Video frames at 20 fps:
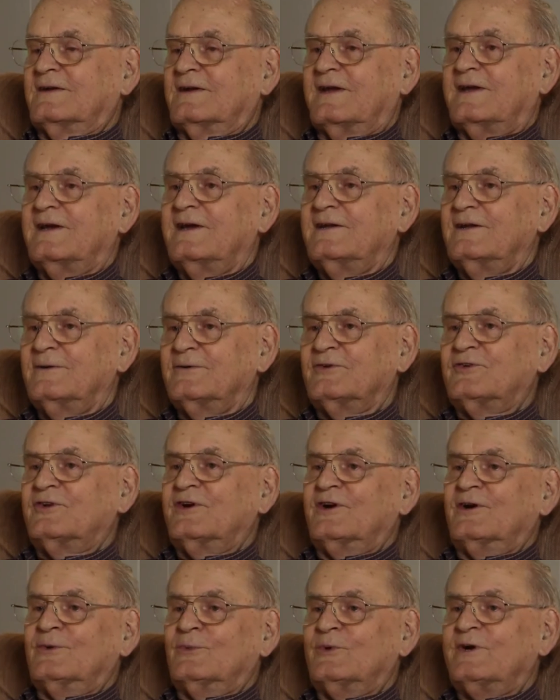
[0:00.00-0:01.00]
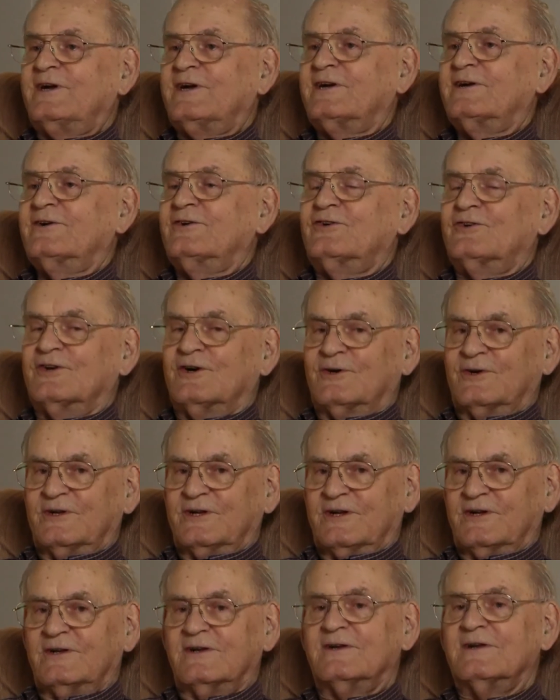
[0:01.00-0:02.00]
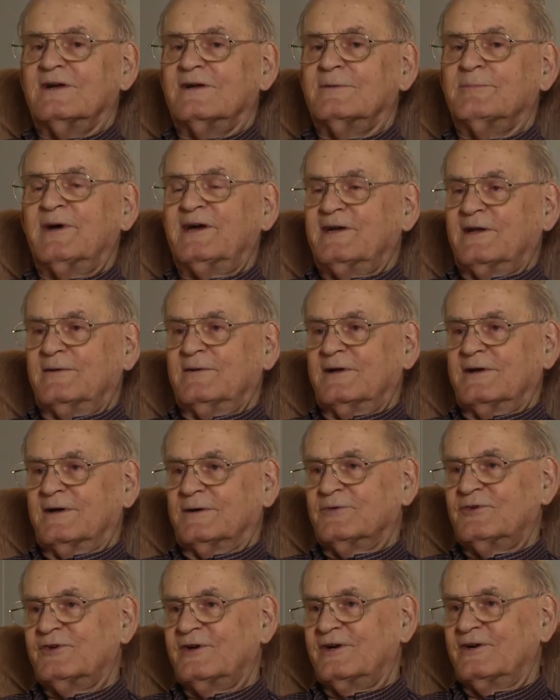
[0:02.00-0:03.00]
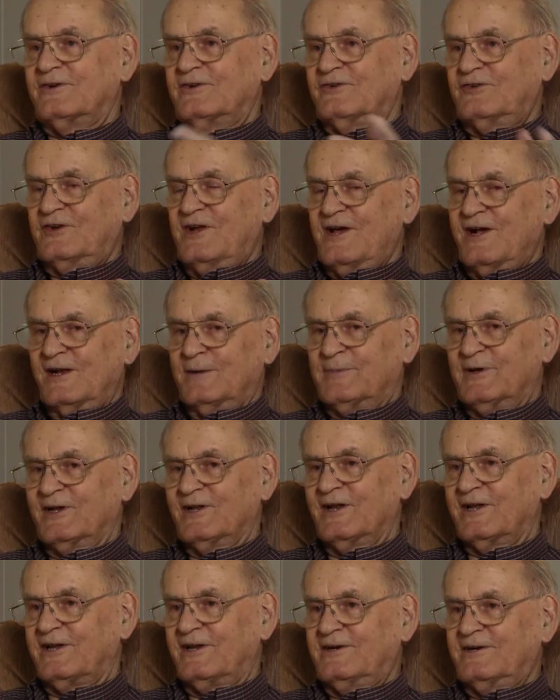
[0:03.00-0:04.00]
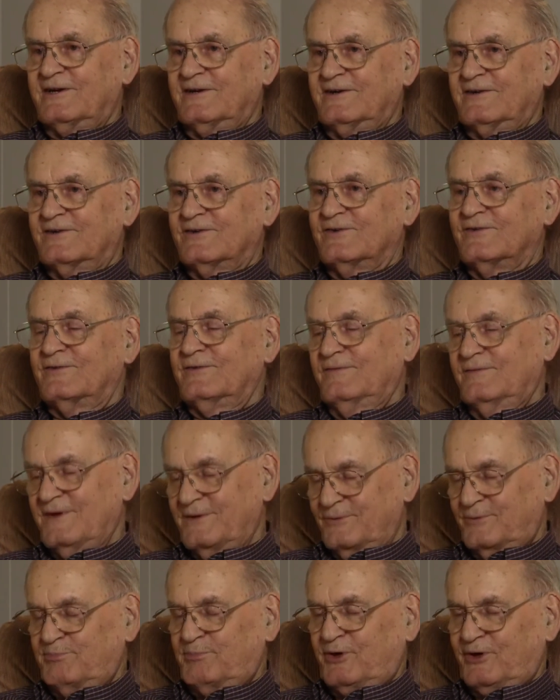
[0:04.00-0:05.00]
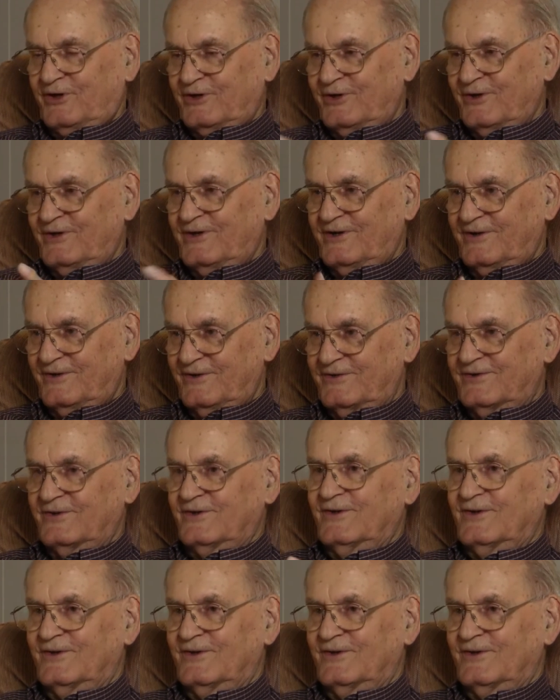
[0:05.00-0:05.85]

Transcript: And I was there a week or so, and then I was there as an element leader because I was pretty good at